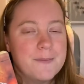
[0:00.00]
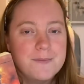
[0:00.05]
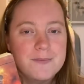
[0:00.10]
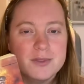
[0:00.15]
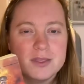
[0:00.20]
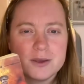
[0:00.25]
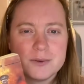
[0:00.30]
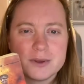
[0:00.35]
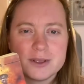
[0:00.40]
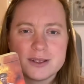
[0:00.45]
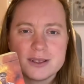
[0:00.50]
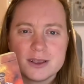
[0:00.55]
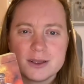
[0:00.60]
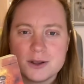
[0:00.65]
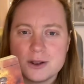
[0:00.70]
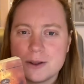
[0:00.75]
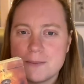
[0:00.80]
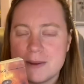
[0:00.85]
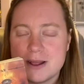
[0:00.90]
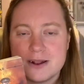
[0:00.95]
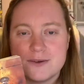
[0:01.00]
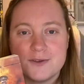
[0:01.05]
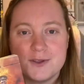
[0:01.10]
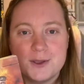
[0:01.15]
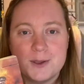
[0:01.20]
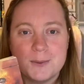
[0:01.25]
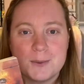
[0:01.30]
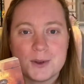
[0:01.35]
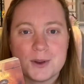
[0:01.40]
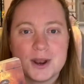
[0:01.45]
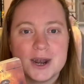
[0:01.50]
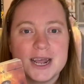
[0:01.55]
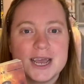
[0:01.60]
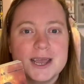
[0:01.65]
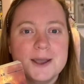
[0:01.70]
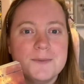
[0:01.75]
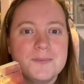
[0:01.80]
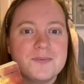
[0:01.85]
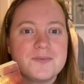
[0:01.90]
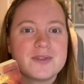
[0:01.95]
There was a good amount of humour in
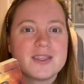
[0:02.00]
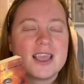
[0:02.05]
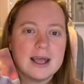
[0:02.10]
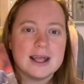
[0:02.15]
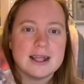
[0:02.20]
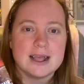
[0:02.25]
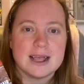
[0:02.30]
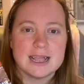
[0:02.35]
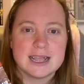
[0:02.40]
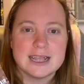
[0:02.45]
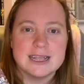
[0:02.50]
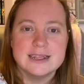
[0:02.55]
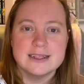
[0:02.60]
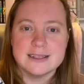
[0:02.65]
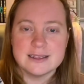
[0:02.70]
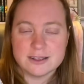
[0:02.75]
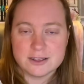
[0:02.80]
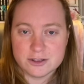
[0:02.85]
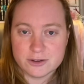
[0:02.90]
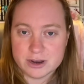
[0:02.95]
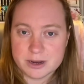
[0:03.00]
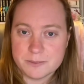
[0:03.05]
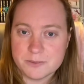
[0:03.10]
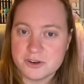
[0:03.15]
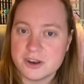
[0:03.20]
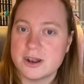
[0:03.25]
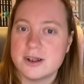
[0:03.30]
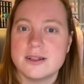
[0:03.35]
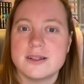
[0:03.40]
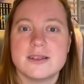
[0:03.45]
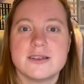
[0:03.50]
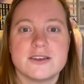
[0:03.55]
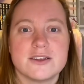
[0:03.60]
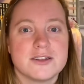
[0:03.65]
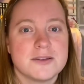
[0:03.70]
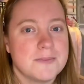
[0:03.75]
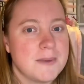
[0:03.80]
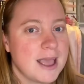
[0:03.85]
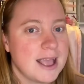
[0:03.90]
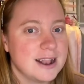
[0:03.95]
it. Like, his descriptions
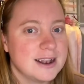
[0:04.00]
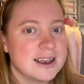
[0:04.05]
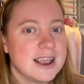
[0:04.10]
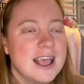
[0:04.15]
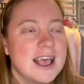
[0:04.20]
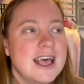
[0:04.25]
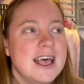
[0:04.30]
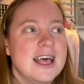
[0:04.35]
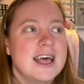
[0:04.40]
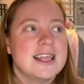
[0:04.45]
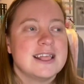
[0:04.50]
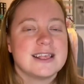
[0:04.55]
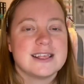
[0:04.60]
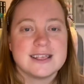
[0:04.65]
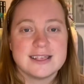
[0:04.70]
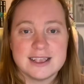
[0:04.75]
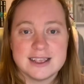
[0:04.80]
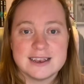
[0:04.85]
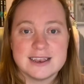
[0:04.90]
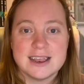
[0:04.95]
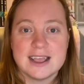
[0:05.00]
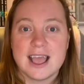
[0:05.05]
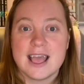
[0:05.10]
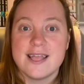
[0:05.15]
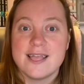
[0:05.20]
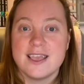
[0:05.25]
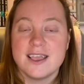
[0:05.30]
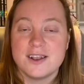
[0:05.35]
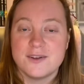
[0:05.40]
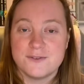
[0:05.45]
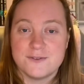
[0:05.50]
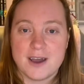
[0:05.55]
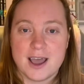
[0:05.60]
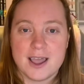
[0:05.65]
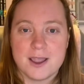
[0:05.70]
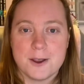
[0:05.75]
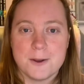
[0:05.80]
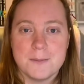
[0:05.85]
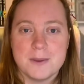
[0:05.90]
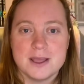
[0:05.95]
just made the setting and the
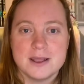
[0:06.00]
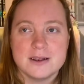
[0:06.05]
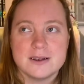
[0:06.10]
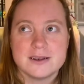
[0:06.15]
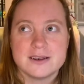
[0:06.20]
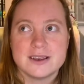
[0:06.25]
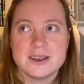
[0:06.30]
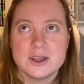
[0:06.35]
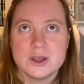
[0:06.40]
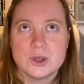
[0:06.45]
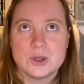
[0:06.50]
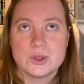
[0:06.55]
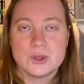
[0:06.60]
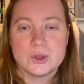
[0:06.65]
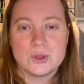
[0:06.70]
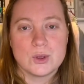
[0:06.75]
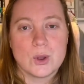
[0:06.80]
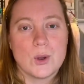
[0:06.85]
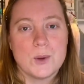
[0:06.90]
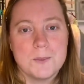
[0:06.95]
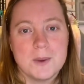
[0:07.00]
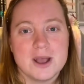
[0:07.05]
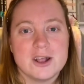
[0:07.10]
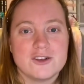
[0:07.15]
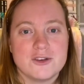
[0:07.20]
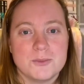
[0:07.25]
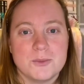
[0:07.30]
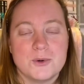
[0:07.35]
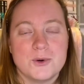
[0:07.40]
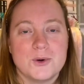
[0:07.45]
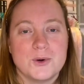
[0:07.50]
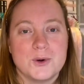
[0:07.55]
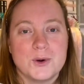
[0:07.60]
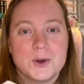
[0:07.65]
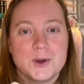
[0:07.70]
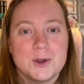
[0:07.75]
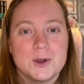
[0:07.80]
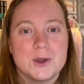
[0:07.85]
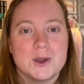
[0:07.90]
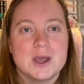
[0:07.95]
environment so much
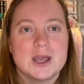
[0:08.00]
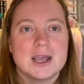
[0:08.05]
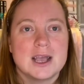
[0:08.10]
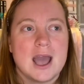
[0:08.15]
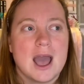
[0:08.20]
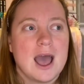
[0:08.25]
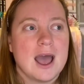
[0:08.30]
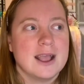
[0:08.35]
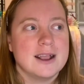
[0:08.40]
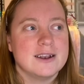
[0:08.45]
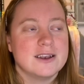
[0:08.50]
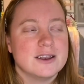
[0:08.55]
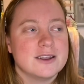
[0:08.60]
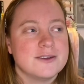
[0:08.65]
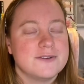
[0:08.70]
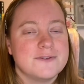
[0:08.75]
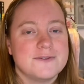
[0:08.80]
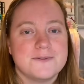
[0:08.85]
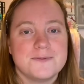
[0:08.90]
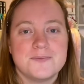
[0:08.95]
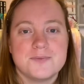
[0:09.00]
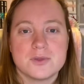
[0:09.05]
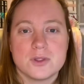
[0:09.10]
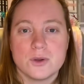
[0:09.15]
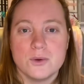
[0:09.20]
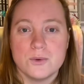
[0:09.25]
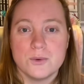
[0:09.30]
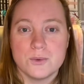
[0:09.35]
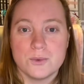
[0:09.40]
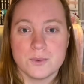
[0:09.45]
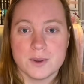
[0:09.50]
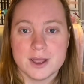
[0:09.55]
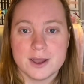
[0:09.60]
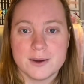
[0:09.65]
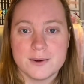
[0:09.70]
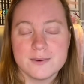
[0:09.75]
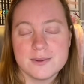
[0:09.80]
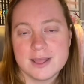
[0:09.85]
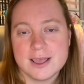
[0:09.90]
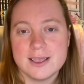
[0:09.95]
more kind of
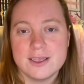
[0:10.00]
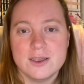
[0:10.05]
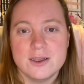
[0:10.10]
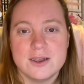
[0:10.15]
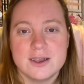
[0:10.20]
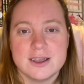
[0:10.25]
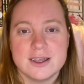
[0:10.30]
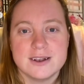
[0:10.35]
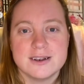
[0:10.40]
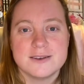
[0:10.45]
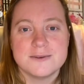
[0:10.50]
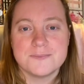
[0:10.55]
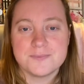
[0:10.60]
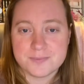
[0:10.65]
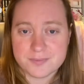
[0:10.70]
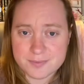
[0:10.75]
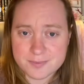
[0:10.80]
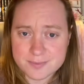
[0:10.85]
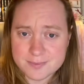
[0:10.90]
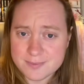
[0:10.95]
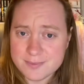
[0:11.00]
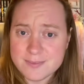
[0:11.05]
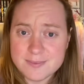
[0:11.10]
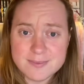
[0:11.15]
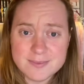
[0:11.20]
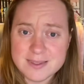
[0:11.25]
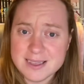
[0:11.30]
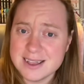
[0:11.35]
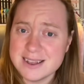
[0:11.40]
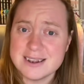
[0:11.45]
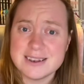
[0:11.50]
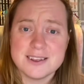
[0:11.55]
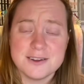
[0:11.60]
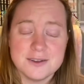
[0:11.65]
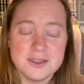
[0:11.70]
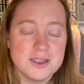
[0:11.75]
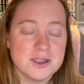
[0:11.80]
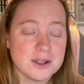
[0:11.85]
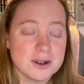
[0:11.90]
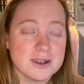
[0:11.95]
real that you could
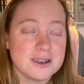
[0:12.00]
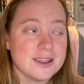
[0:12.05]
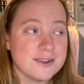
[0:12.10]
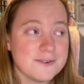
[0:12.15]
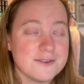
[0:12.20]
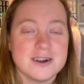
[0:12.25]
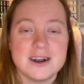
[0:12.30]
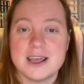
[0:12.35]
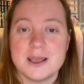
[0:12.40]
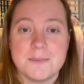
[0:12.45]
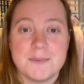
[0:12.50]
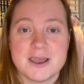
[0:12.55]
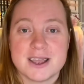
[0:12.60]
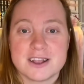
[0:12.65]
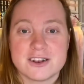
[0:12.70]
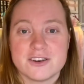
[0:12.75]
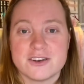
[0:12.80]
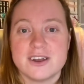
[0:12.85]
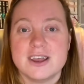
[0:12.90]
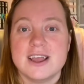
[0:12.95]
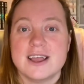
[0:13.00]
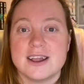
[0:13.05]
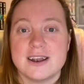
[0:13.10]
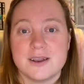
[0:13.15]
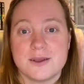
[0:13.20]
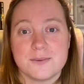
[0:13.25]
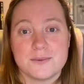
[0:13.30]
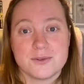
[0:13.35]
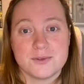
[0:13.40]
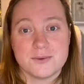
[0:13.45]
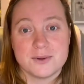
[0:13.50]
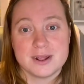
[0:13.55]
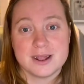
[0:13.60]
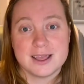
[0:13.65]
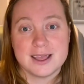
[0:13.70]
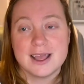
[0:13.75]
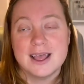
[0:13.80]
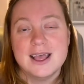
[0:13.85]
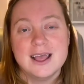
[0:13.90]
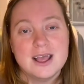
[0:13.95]
definitely picture it, and it was
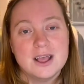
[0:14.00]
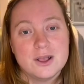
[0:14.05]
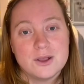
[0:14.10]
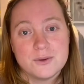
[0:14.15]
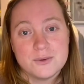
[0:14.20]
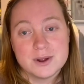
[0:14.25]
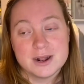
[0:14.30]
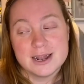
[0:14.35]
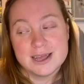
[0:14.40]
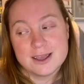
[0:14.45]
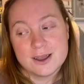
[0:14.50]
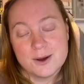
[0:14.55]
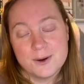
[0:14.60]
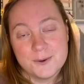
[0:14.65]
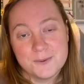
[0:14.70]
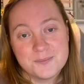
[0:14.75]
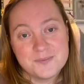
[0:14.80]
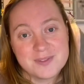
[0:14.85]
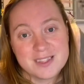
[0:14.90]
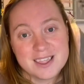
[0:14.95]
really, really cool.